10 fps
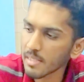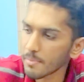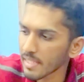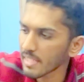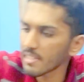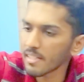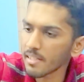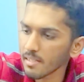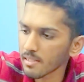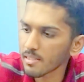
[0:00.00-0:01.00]
I bring it
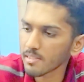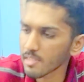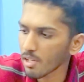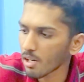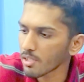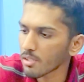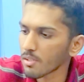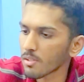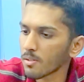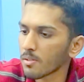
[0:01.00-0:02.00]
near, the
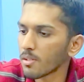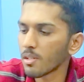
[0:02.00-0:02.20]
audio